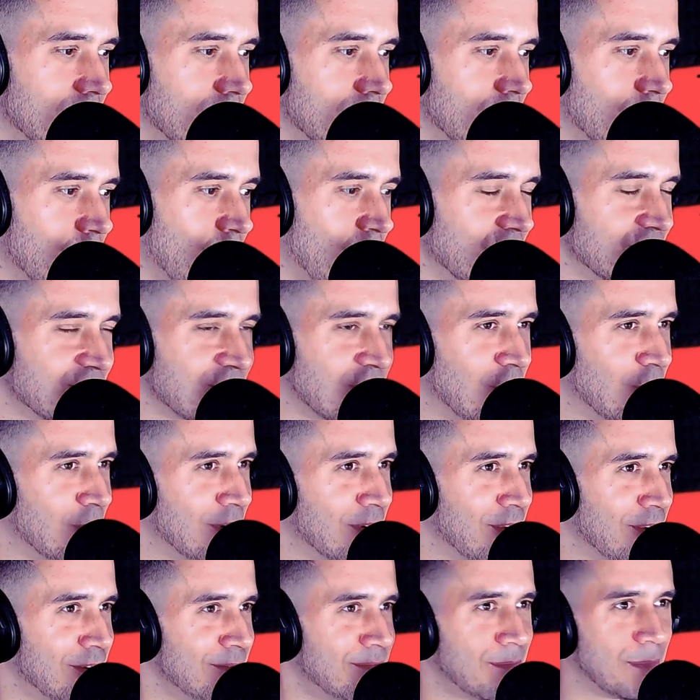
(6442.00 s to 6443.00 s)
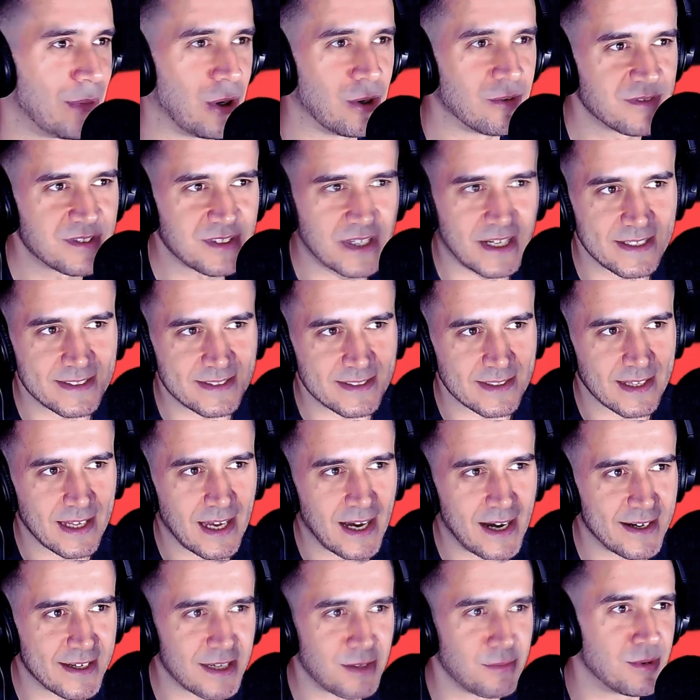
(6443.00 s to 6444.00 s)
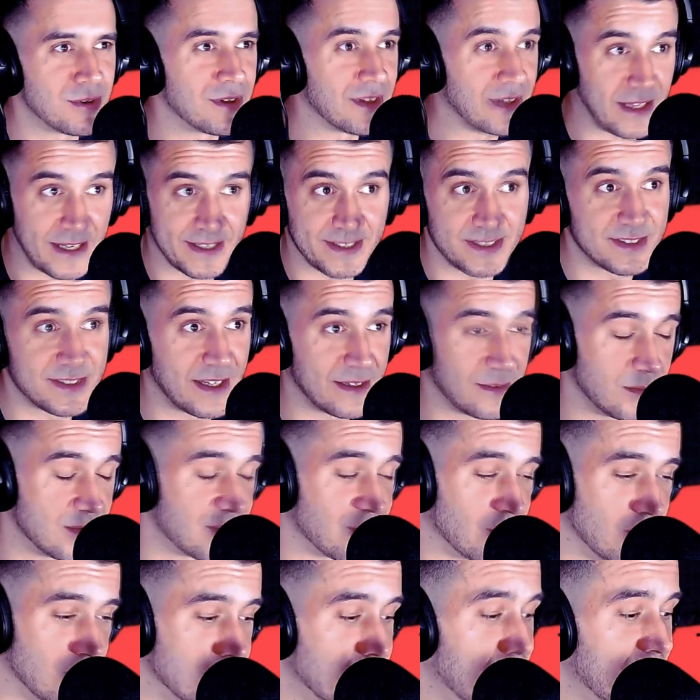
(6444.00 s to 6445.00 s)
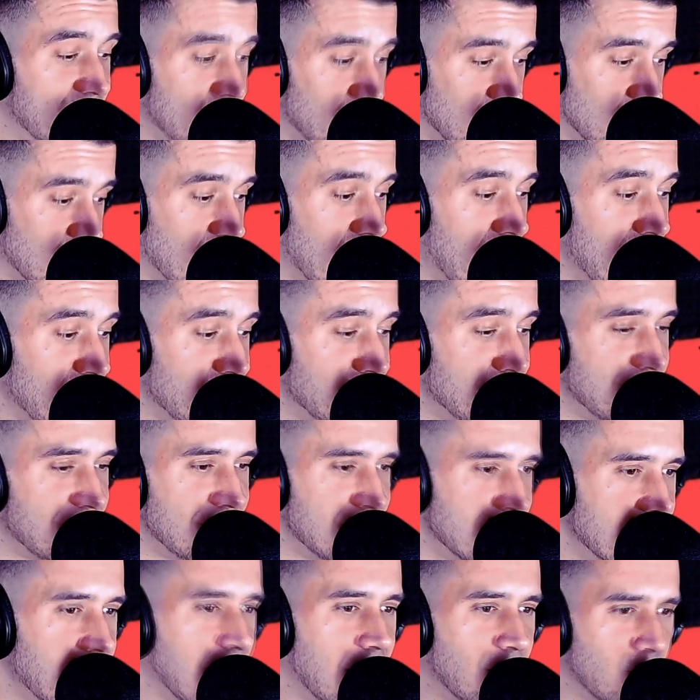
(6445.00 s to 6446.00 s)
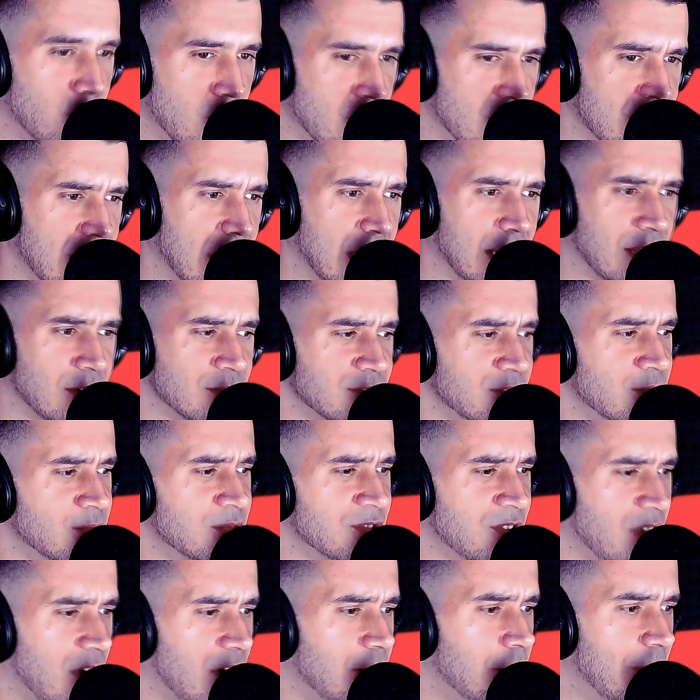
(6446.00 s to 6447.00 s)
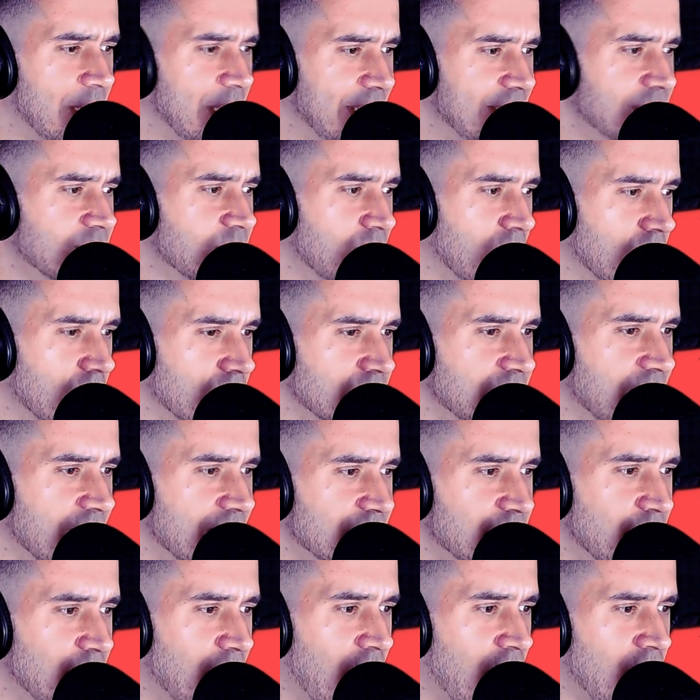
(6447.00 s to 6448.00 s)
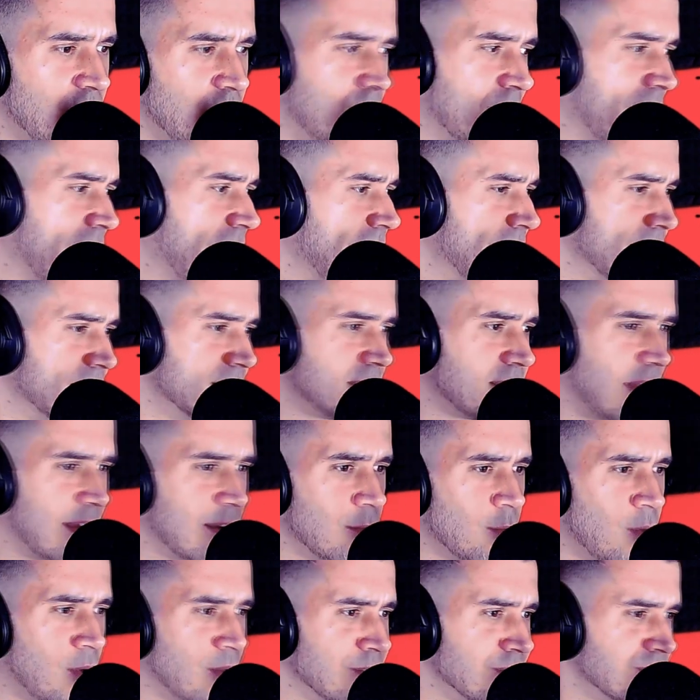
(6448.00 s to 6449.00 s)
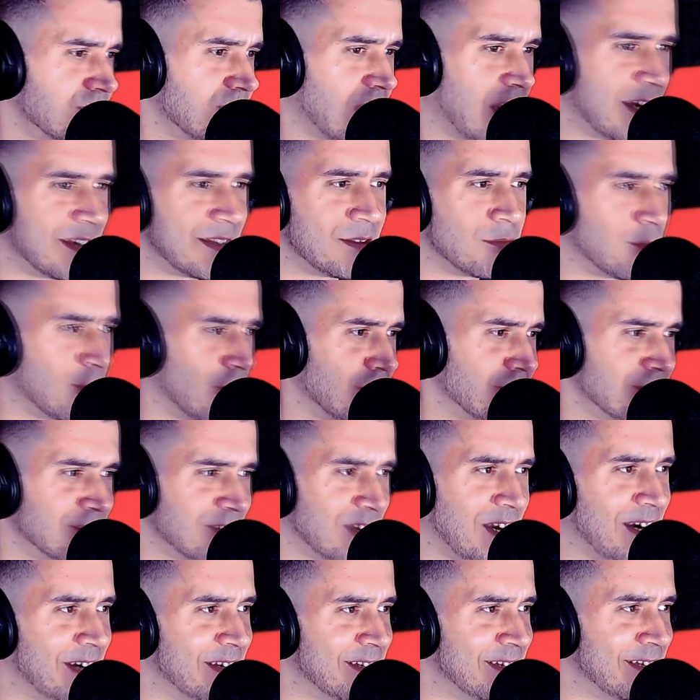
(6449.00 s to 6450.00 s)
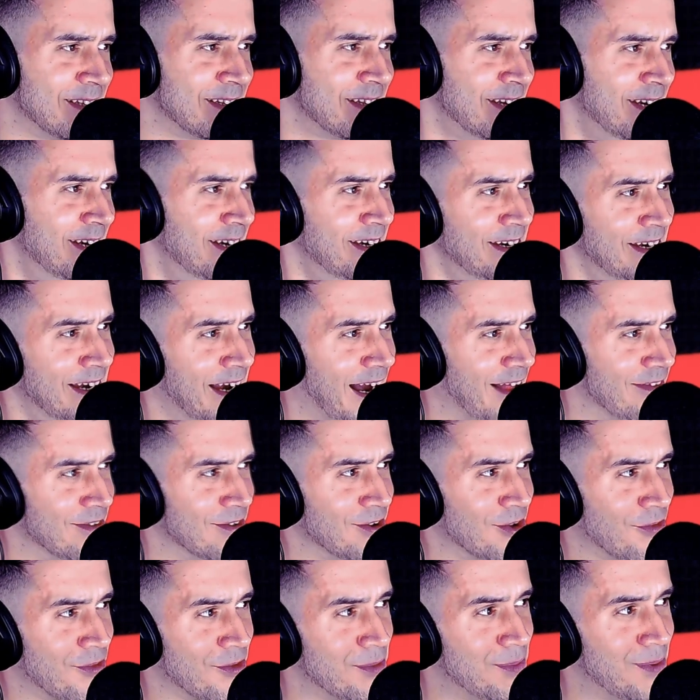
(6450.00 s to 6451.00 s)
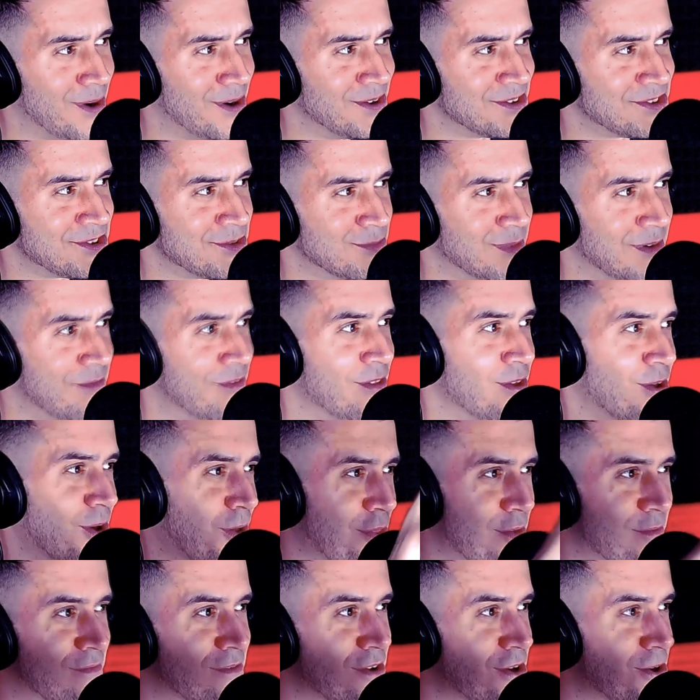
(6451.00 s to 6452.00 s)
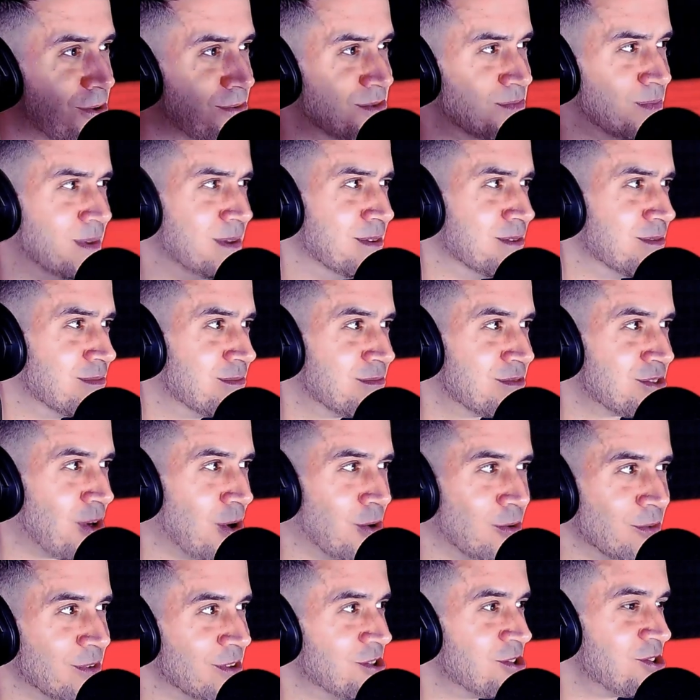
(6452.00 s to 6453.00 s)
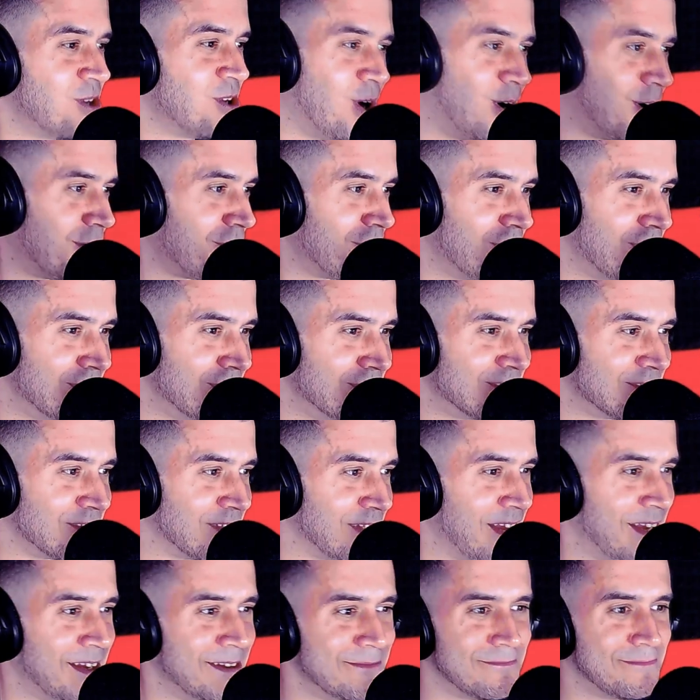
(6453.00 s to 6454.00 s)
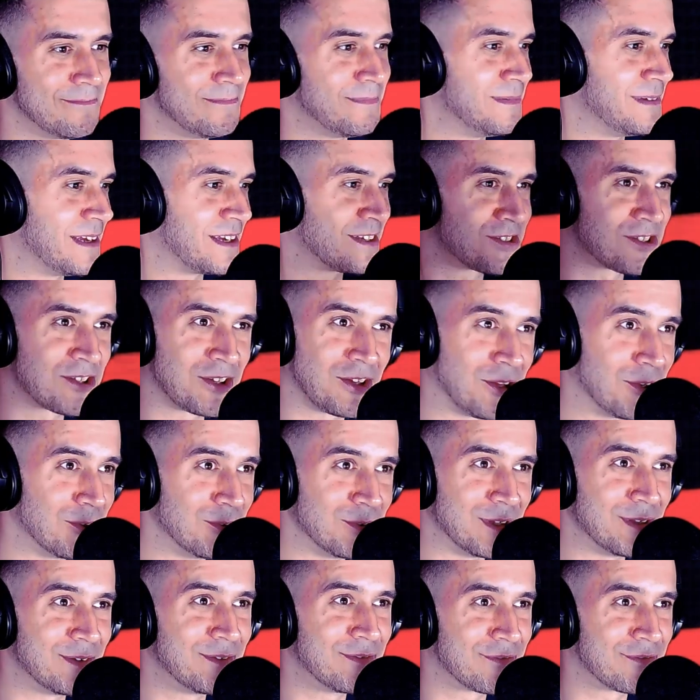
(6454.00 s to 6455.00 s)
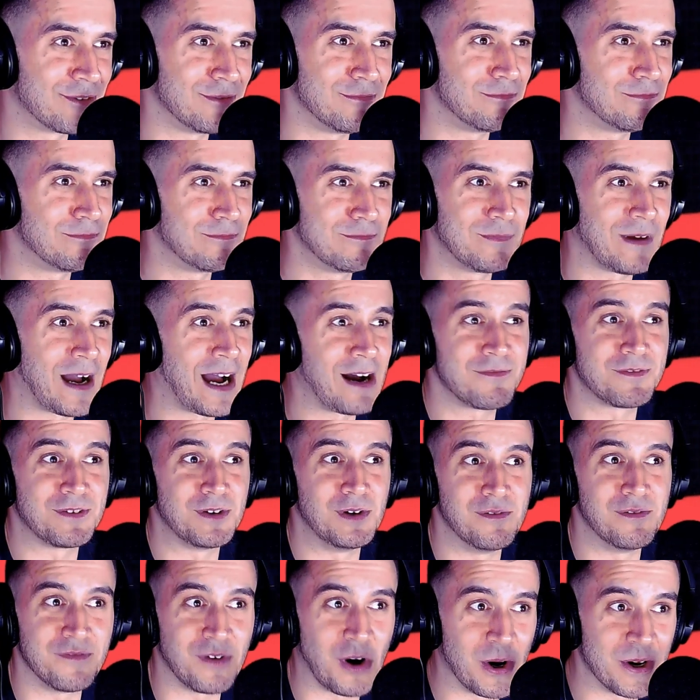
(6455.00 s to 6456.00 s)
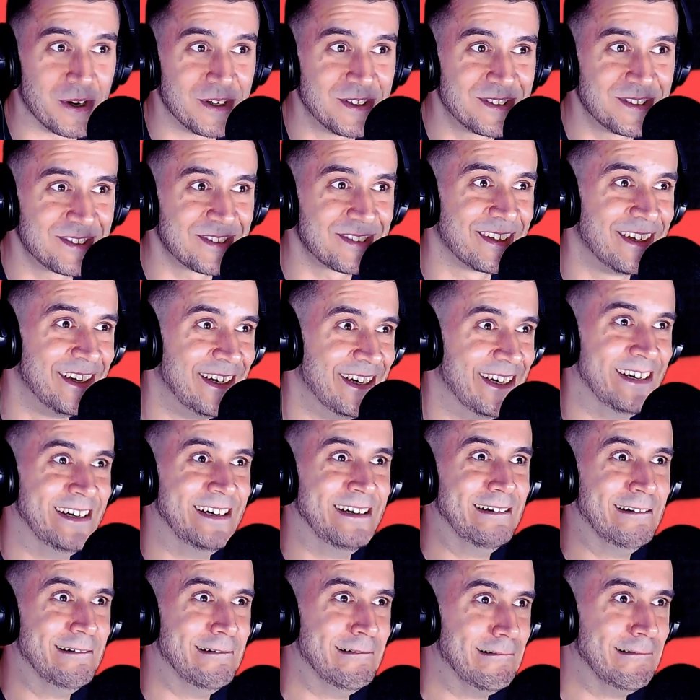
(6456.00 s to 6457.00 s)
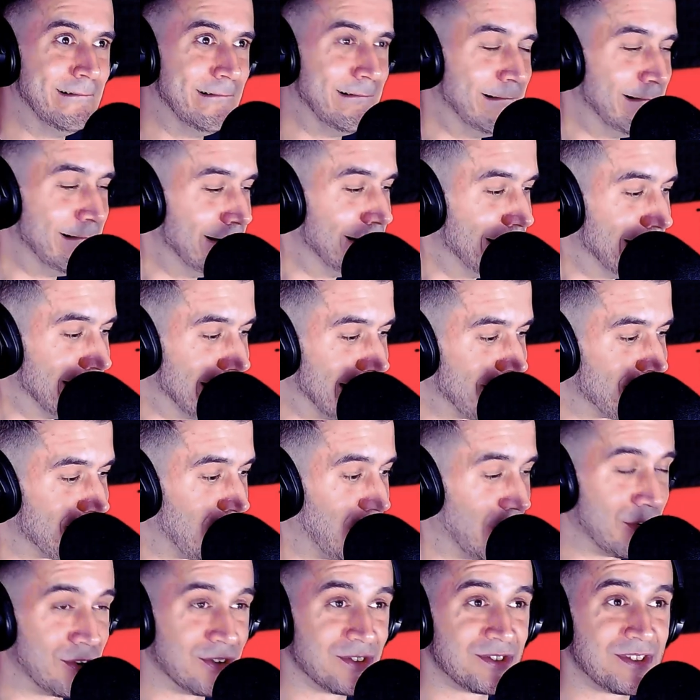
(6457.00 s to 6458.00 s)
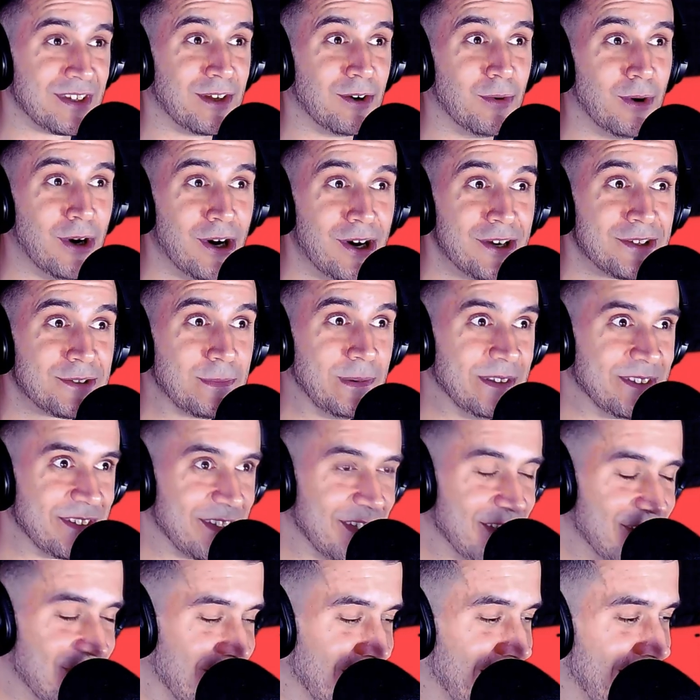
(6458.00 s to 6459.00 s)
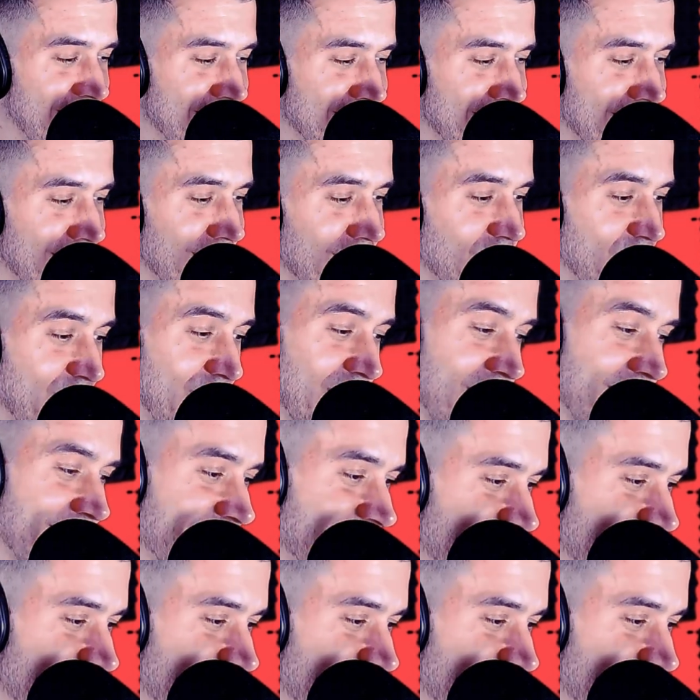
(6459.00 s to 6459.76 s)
what's going on, both sides of the argument, and like you said, some middle ground and, and working out some sort of peace process. But all we're getting is like one sided, one sided, and the other person with the other view has been totally shut off the internet, excluded from having a voice. Sca- very scary, you know. Putting us in a worse position, I think. But And